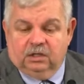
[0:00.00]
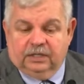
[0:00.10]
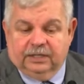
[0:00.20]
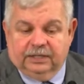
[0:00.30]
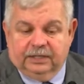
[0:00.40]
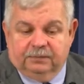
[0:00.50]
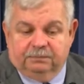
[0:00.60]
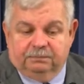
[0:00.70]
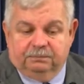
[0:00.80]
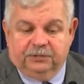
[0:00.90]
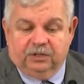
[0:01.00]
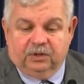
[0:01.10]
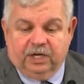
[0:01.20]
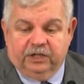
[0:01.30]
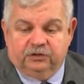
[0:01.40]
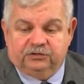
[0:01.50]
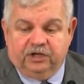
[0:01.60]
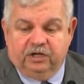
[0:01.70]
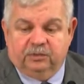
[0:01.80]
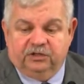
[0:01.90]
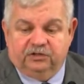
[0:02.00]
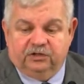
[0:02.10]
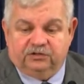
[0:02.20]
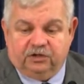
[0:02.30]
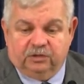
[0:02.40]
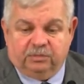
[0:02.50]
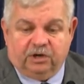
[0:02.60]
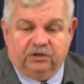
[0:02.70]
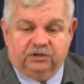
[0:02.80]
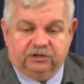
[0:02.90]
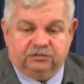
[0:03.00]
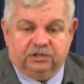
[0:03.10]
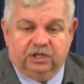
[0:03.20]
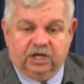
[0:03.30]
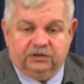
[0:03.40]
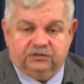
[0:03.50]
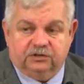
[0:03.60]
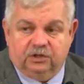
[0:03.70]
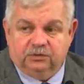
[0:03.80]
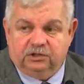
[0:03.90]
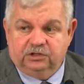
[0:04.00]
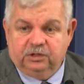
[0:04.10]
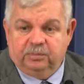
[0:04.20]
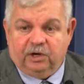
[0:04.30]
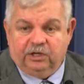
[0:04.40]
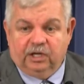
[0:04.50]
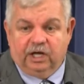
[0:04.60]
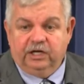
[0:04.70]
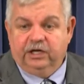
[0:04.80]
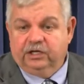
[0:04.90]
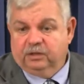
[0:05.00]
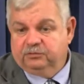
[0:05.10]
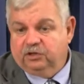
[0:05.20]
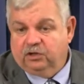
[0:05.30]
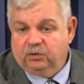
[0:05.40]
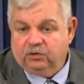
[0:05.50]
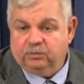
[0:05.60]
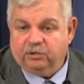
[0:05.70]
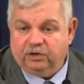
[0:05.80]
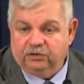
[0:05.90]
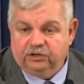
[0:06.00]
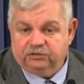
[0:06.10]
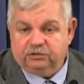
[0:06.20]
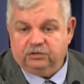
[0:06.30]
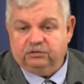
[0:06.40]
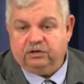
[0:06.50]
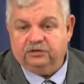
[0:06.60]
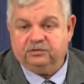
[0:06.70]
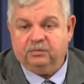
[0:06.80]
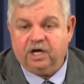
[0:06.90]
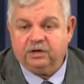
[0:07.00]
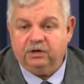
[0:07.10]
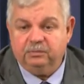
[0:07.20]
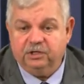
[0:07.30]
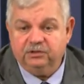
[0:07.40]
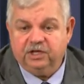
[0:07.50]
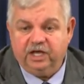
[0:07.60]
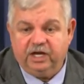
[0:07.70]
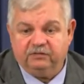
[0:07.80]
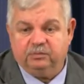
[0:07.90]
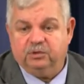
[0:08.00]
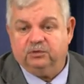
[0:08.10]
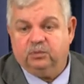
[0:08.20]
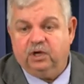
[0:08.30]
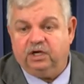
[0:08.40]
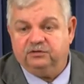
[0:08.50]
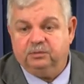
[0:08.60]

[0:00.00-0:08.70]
You know, I understand when he's in the southern part of the district, he likes to tote the Tea Party line, and he comes in the northern part of the district and tries to moderate, but you can't have it both ways.